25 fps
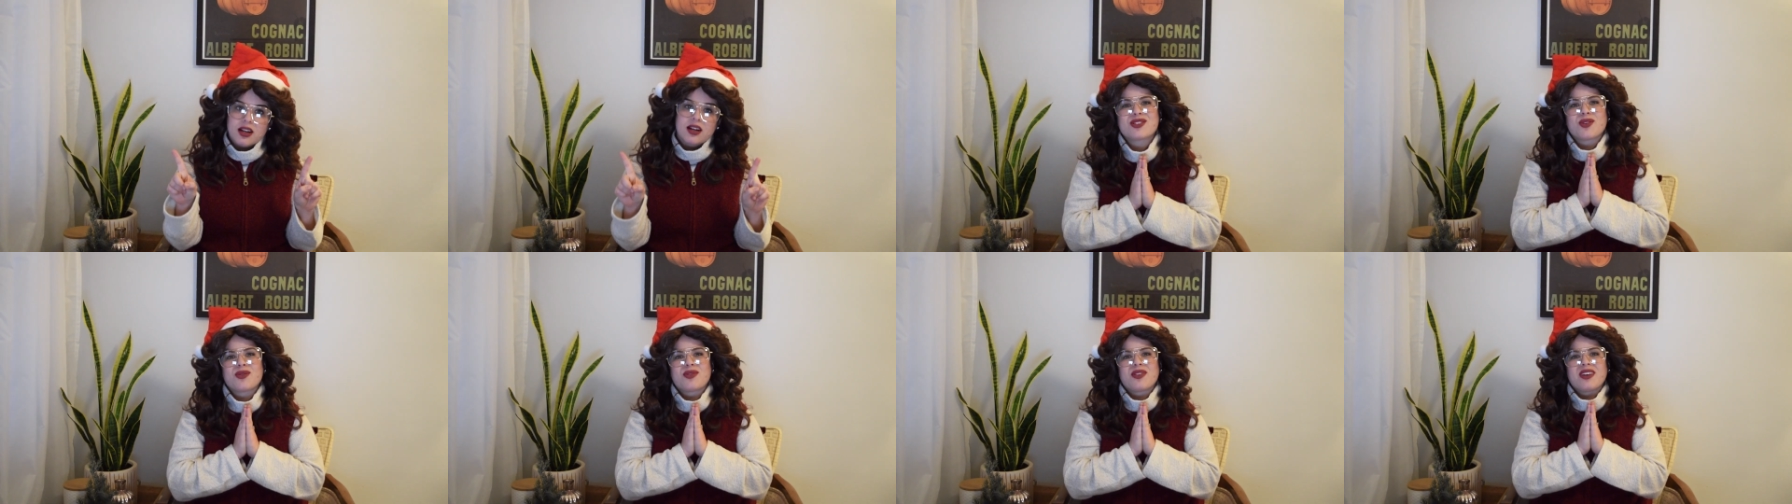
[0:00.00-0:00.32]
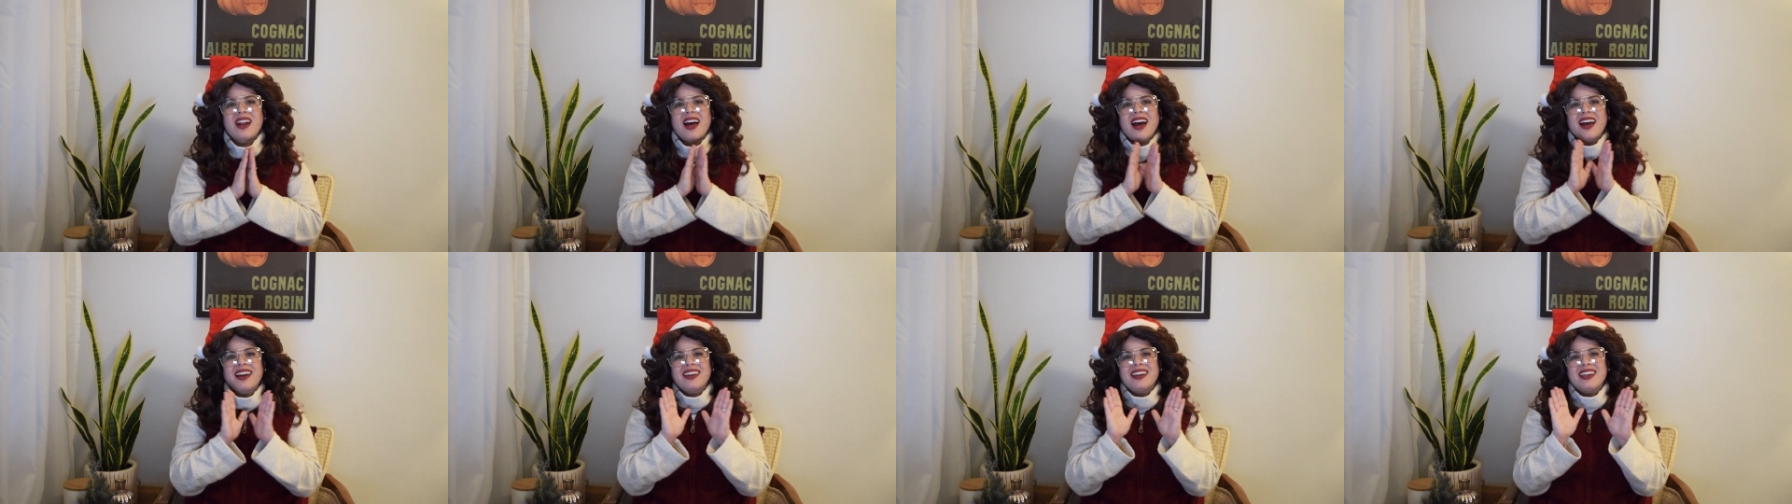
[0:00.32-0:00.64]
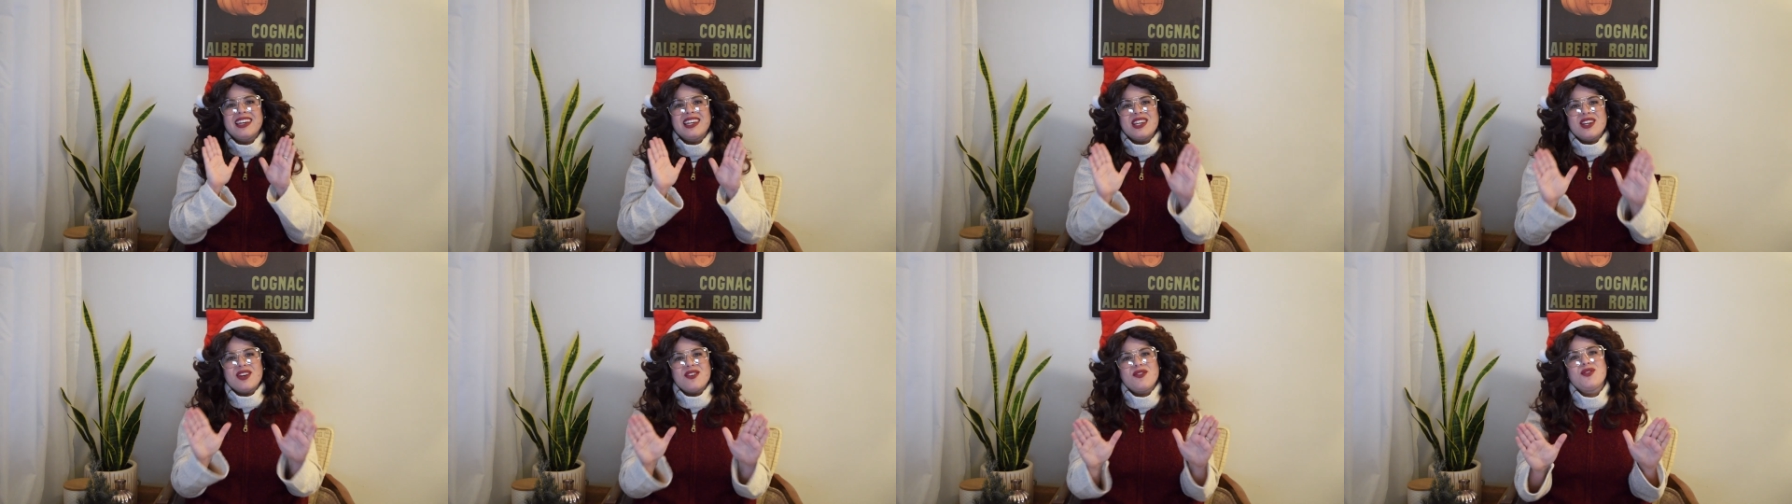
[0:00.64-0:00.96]
so that I
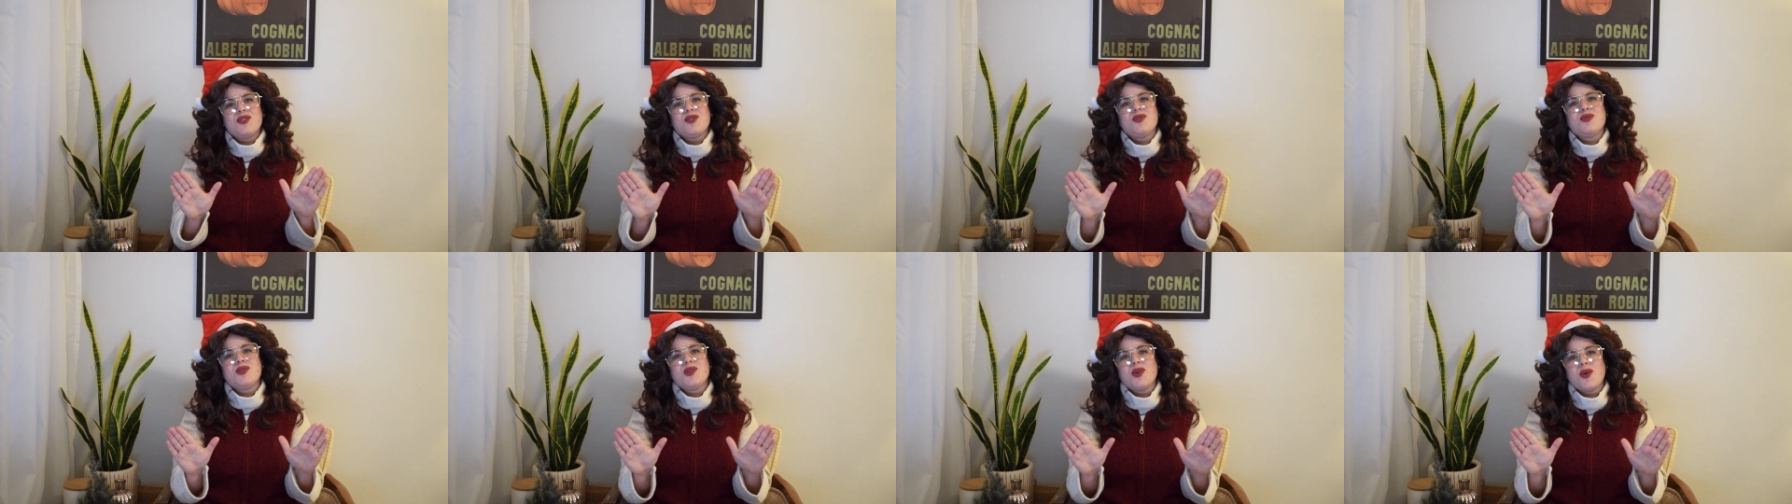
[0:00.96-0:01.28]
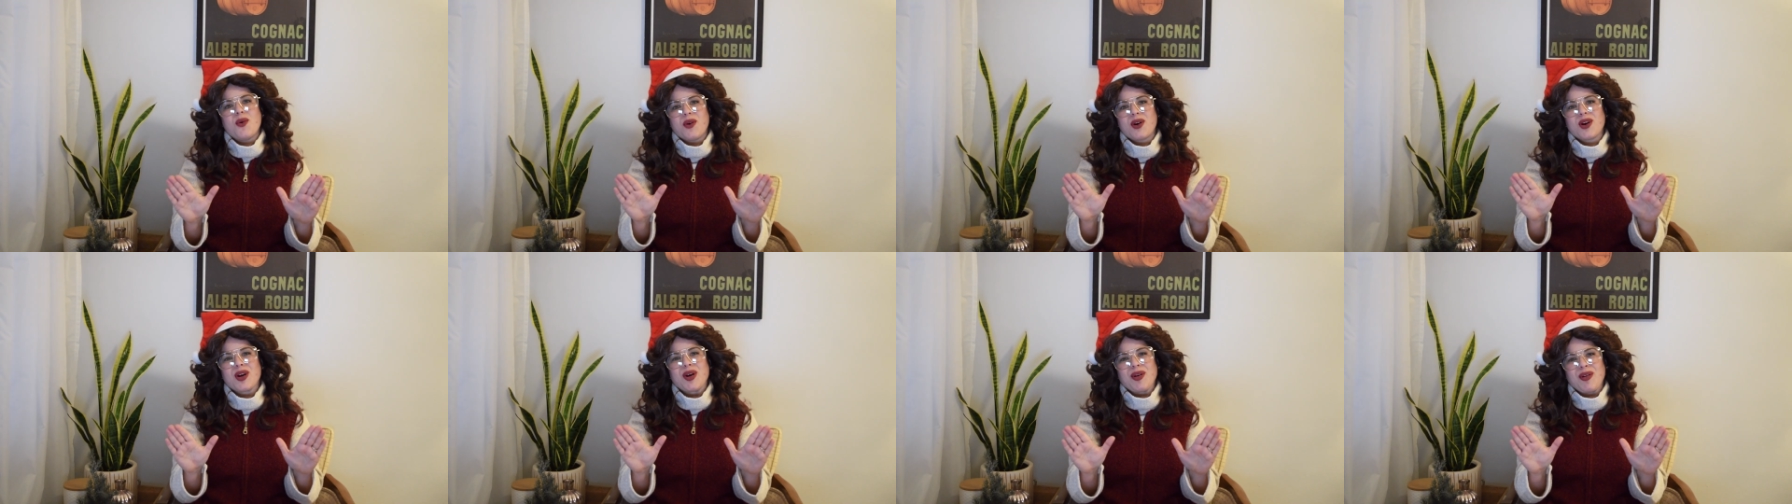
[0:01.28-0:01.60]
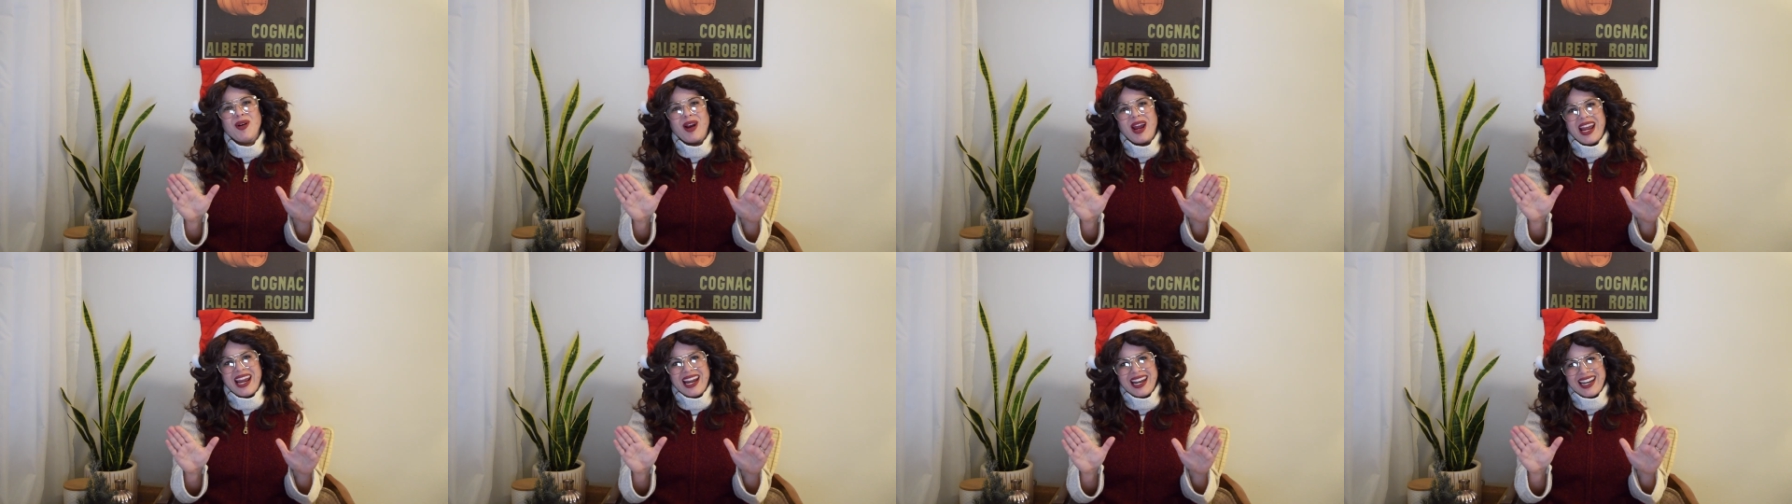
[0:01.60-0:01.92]
can give you your
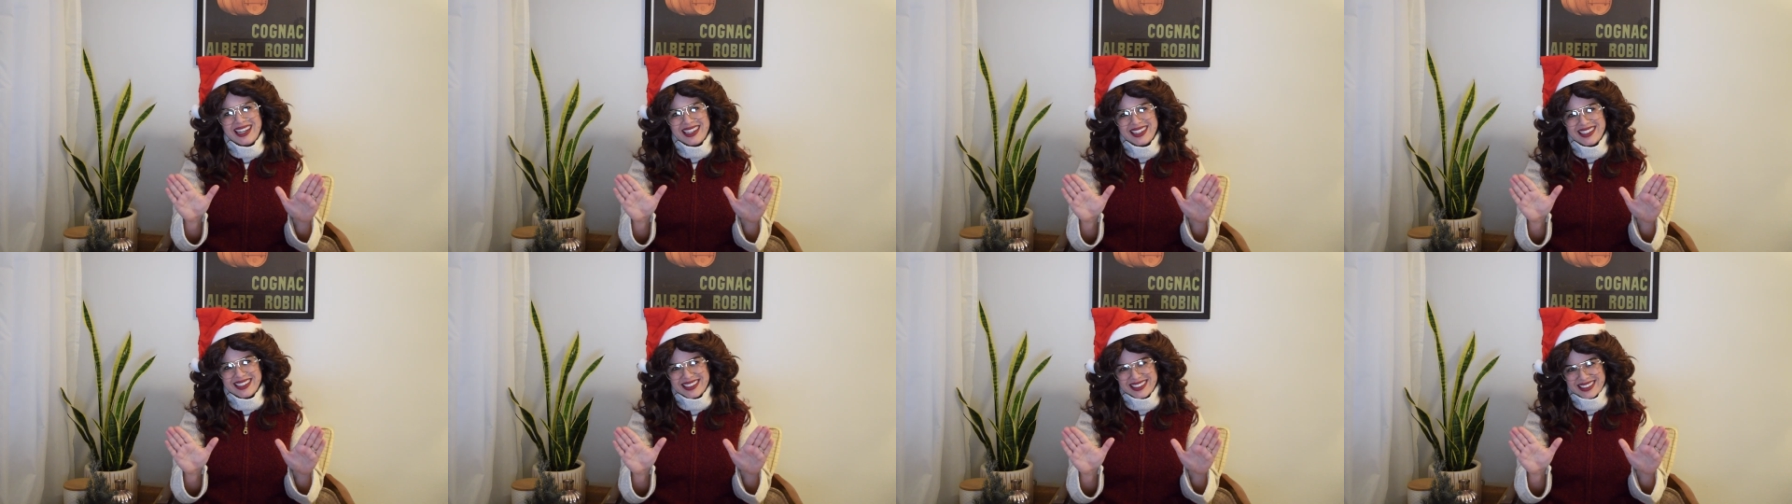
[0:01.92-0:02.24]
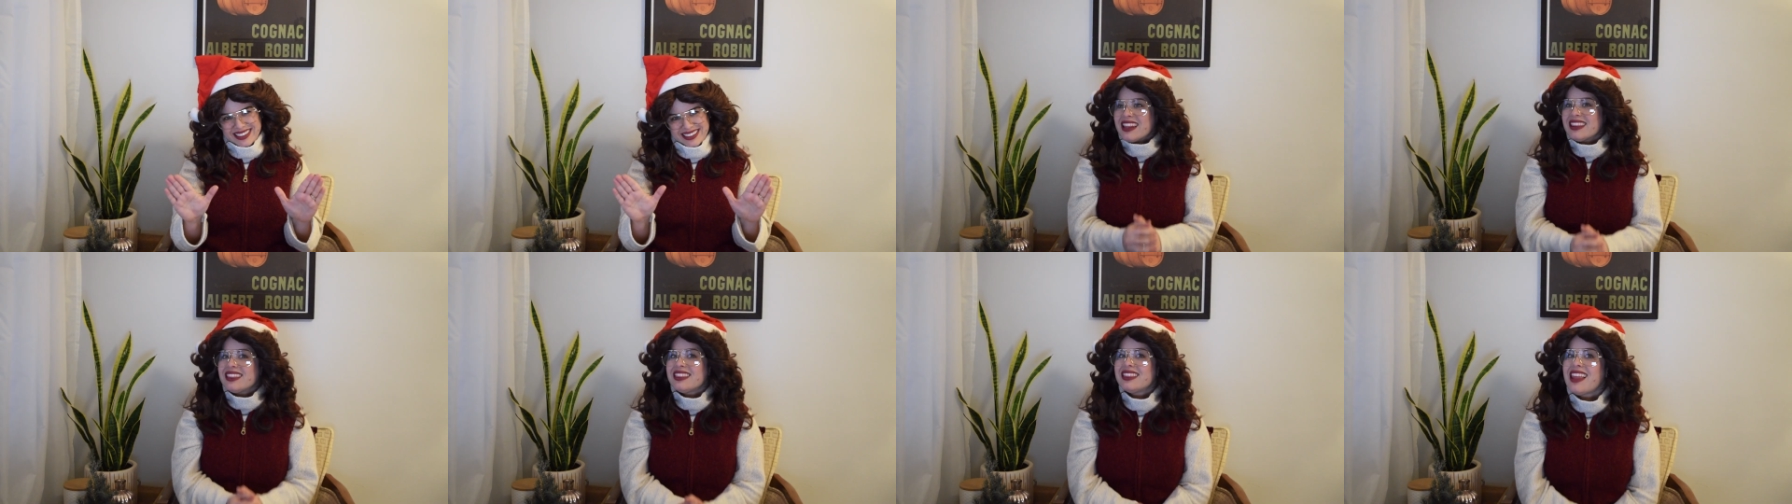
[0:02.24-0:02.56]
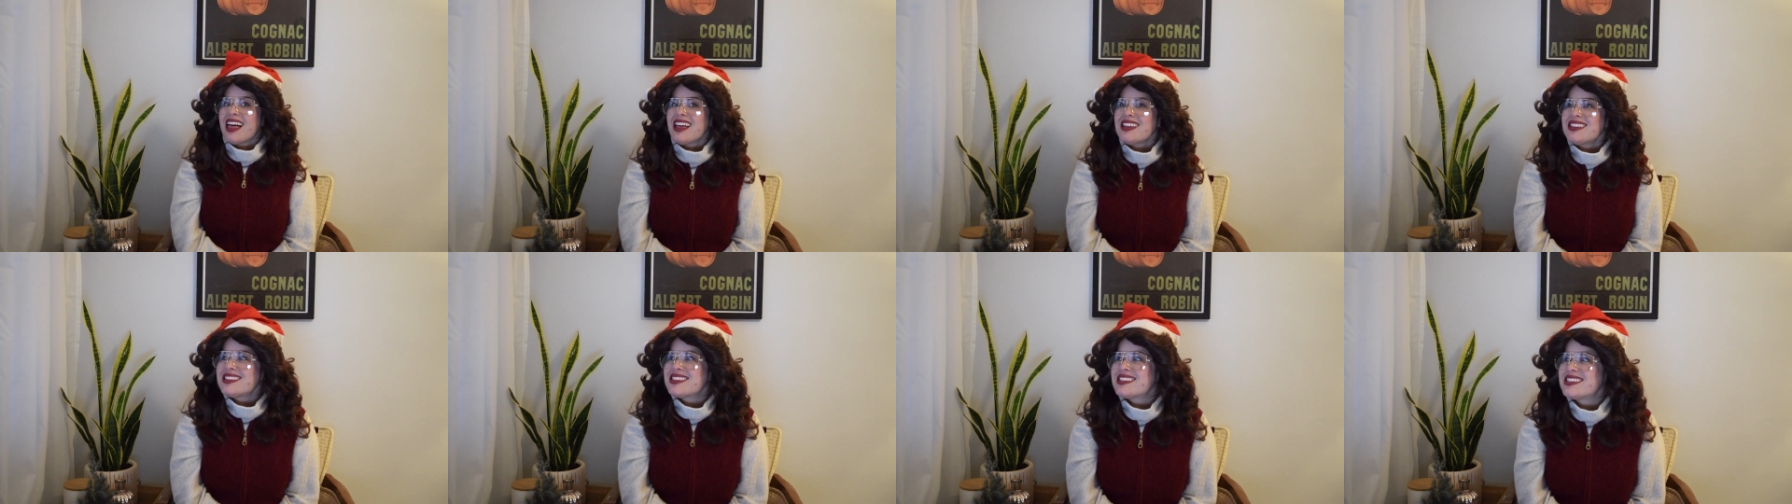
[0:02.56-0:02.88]
grade
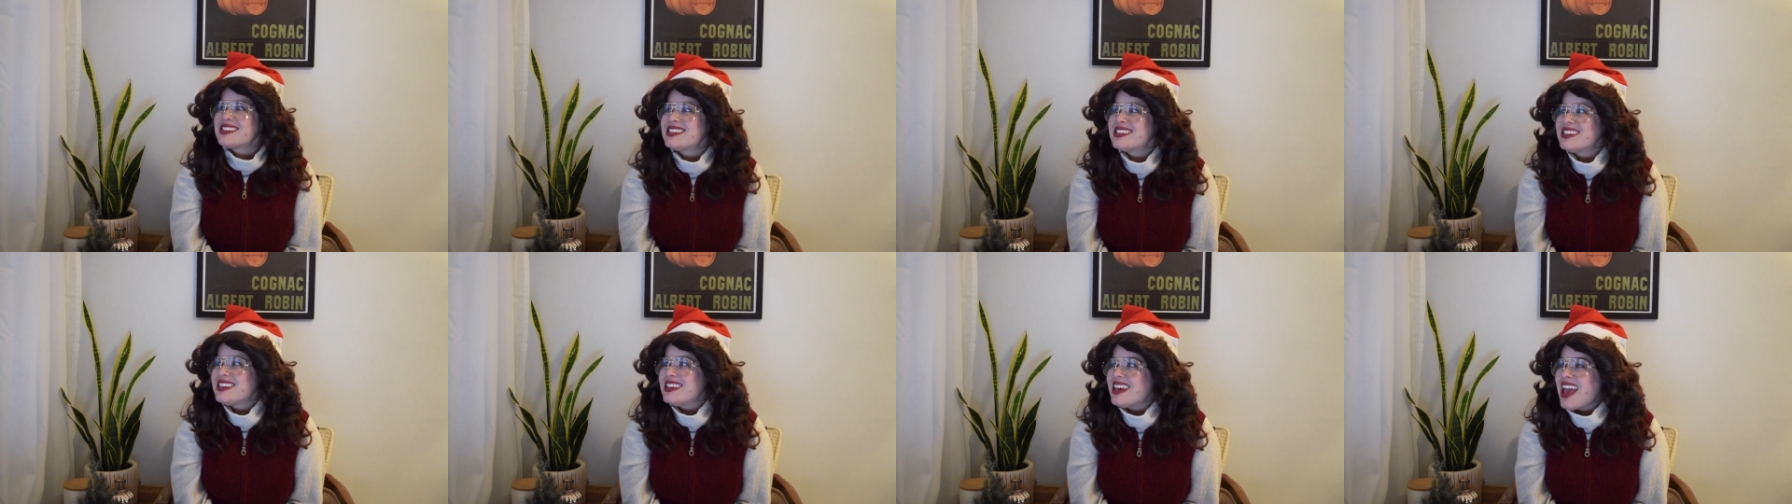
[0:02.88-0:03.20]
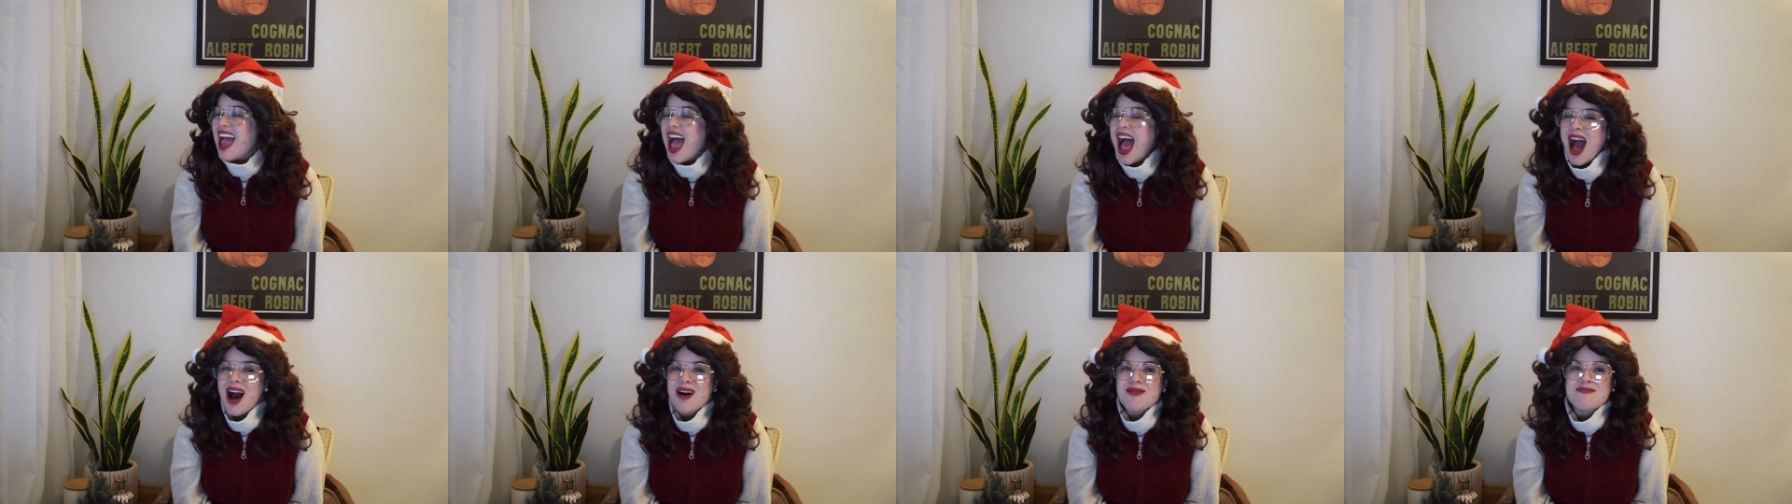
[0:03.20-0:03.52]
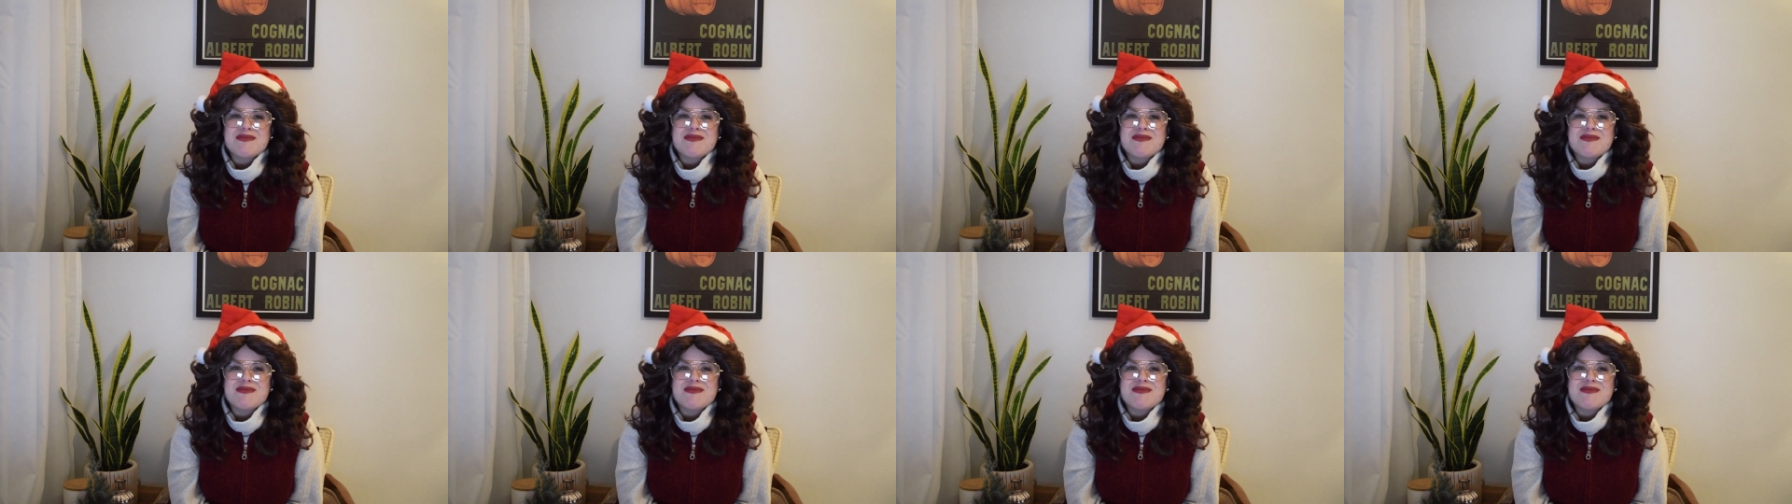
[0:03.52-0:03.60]
let's see how